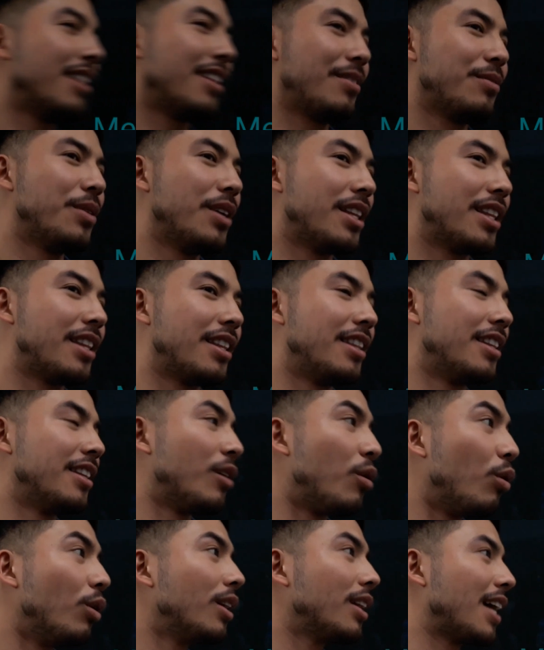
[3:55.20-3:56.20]
with
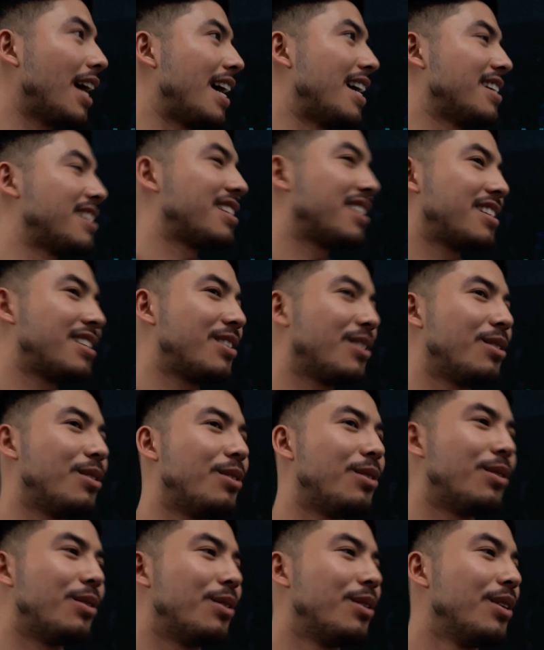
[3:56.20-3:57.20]
the whole cast.
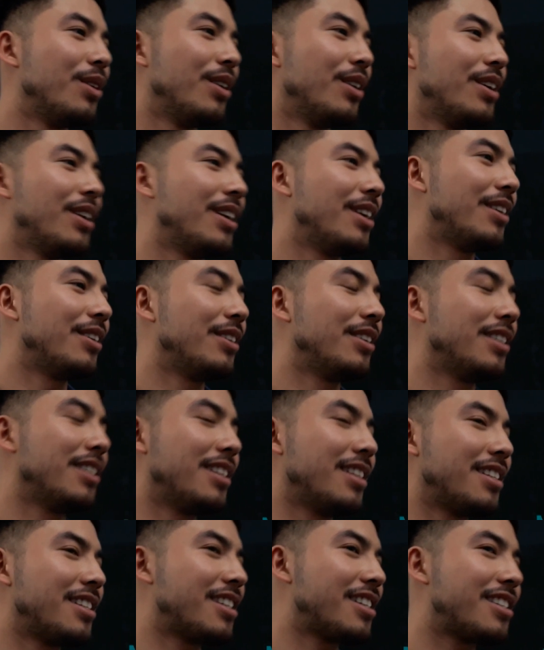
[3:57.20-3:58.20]
So,
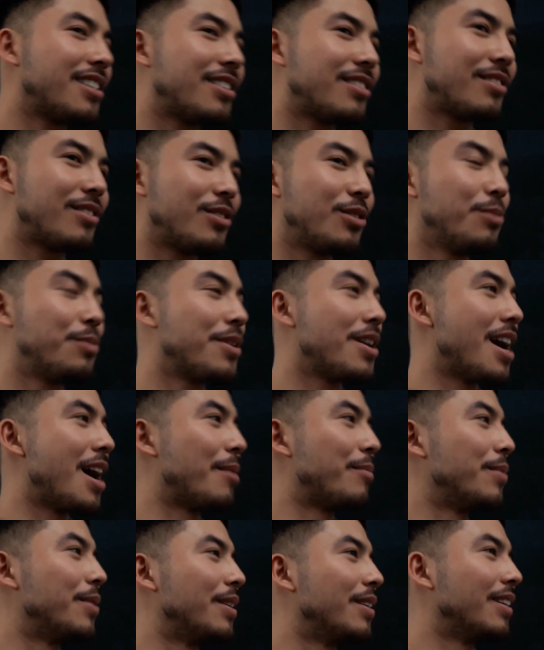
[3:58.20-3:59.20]
just super
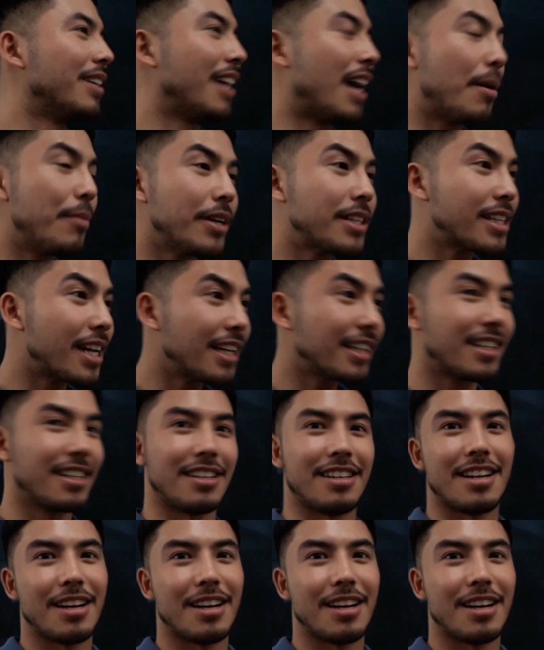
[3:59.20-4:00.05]
happy. I'm excited.